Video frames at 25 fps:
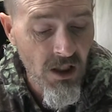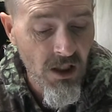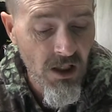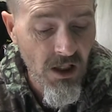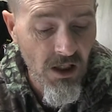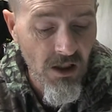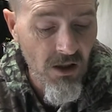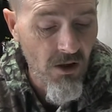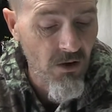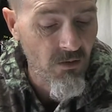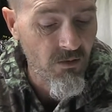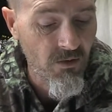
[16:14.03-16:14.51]

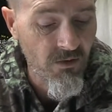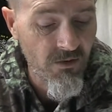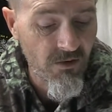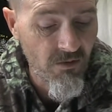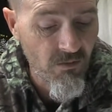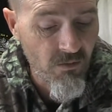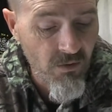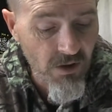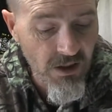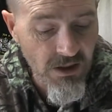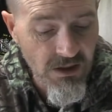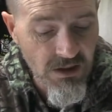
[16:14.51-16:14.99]
along with the
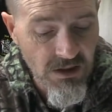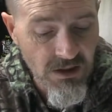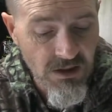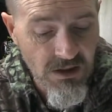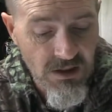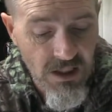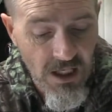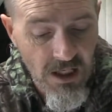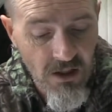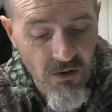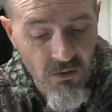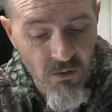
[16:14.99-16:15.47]

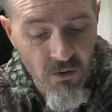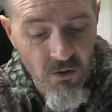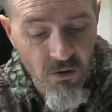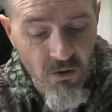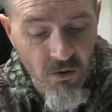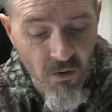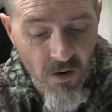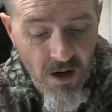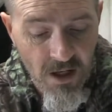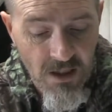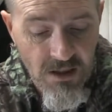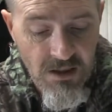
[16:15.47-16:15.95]
reasons and or
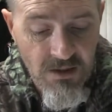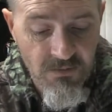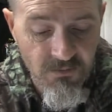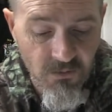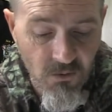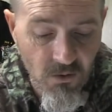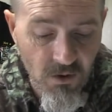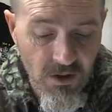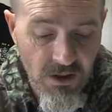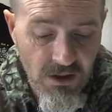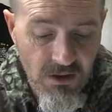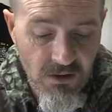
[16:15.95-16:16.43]
grounds
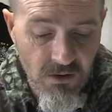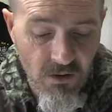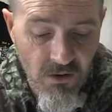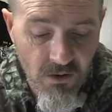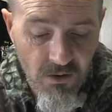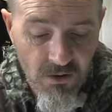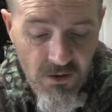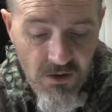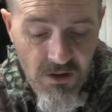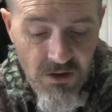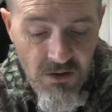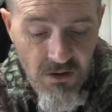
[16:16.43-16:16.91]
for his or
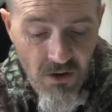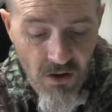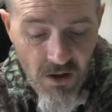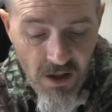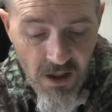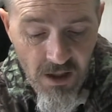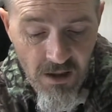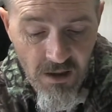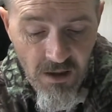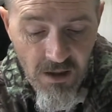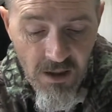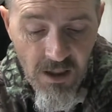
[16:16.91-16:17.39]
her
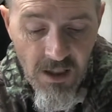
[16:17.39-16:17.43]
denial